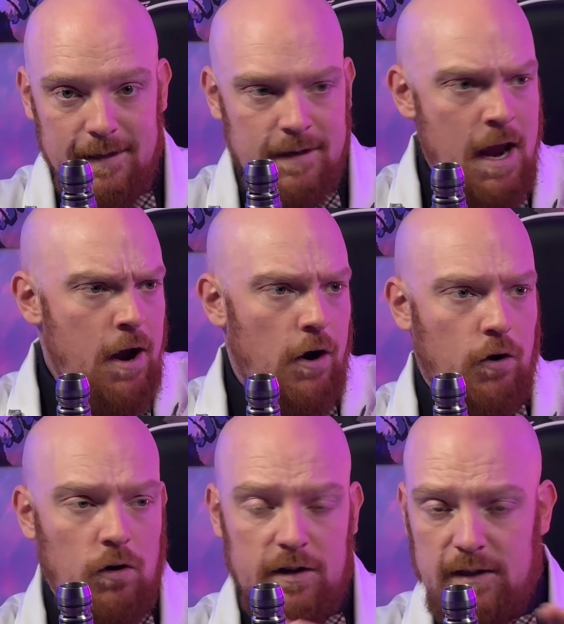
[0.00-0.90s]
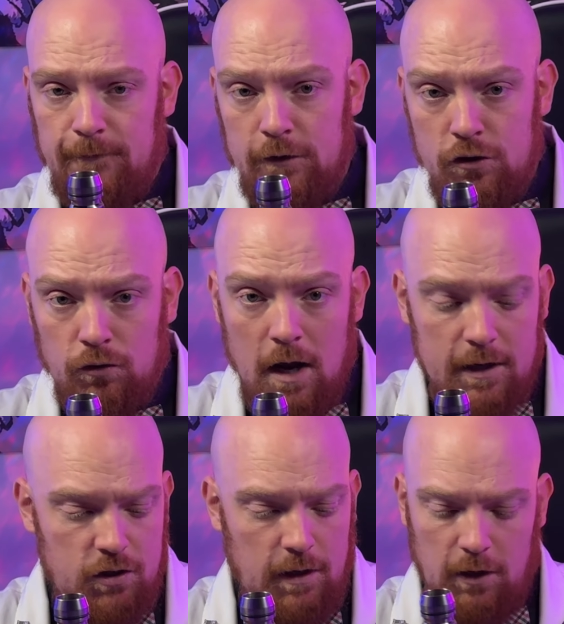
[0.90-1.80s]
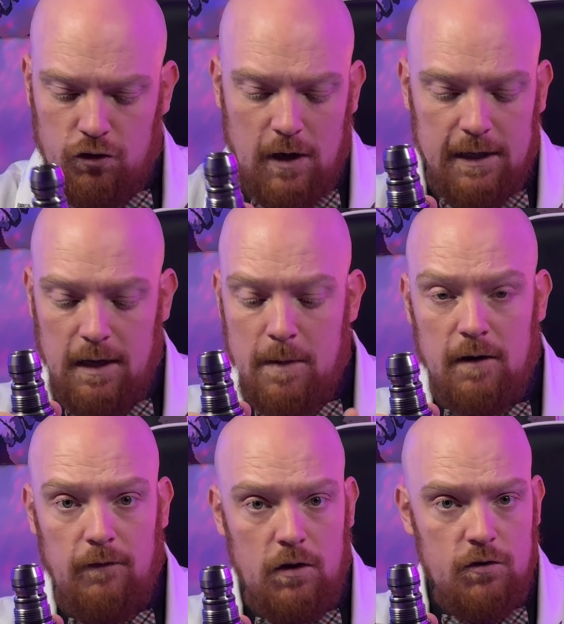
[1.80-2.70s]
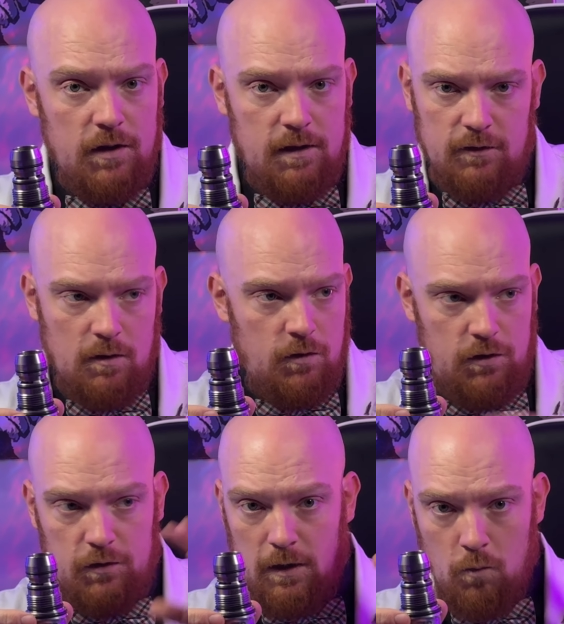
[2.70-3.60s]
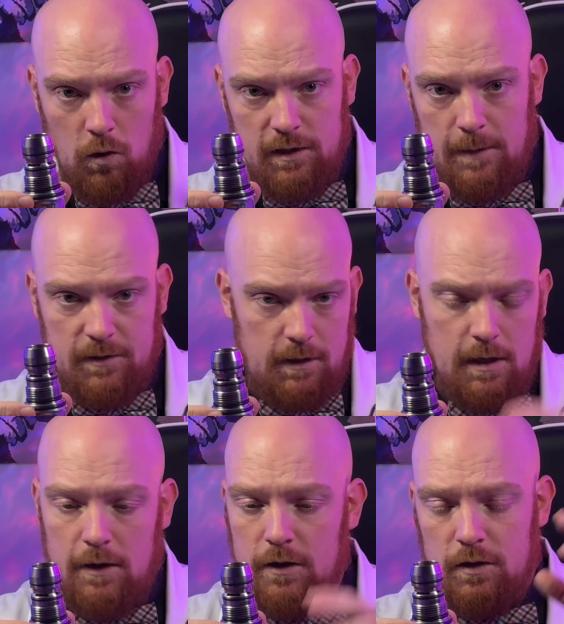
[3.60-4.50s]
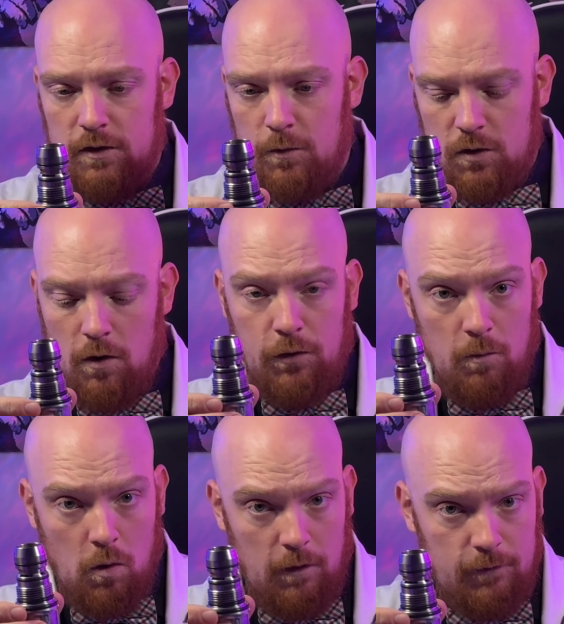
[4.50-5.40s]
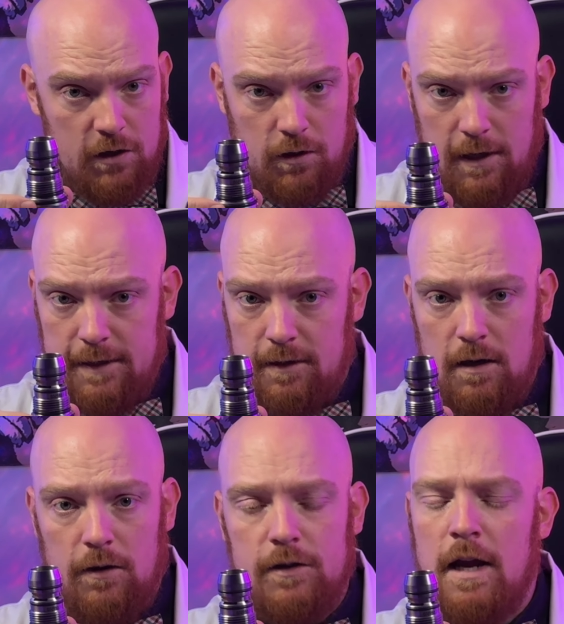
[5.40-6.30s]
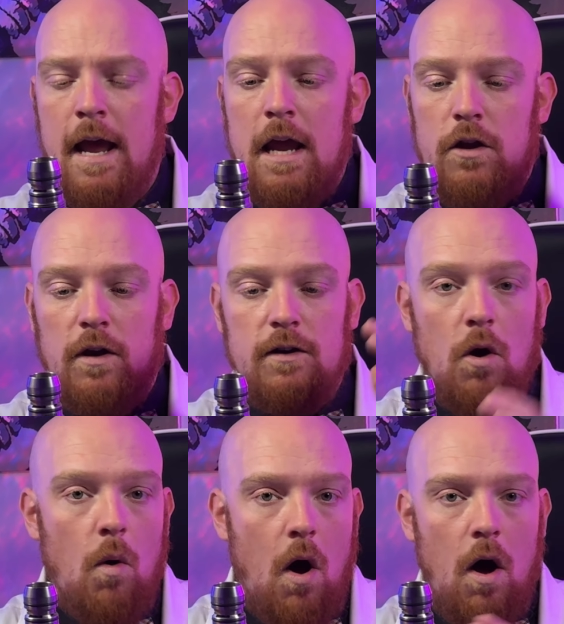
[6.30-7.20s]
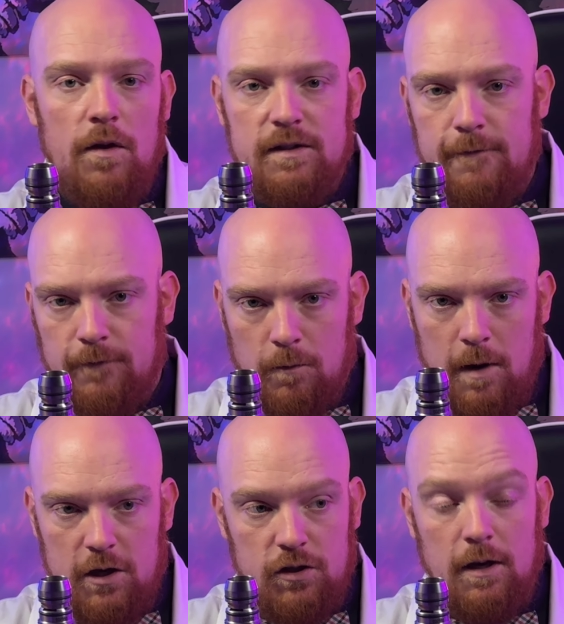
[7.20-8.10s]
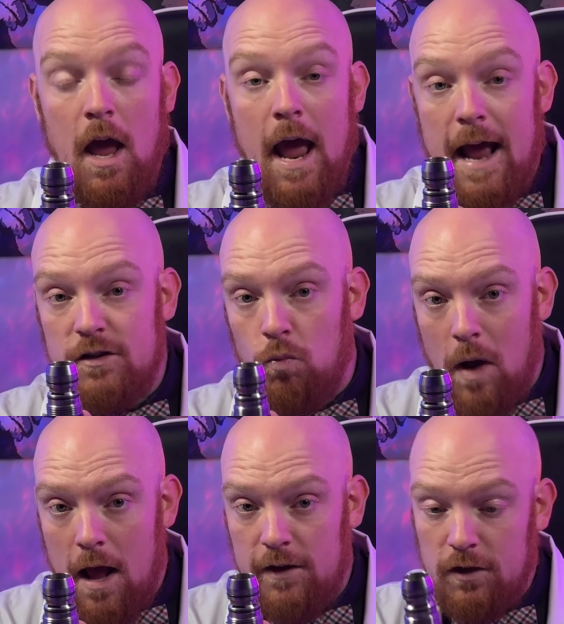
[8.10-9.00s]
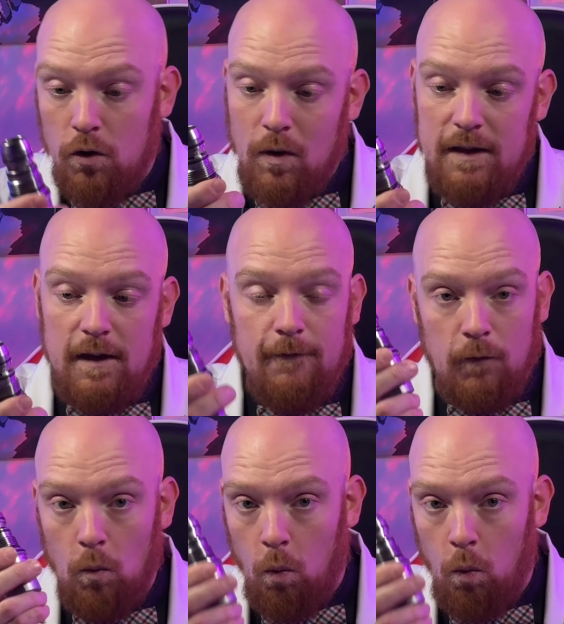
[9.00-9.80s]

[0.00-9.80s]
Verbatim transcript: this across different trucks. You can track the amount of usage if someone's using more tips than others or someone's going through more refresher kits than others. You can know all this information as well. It's a great thing for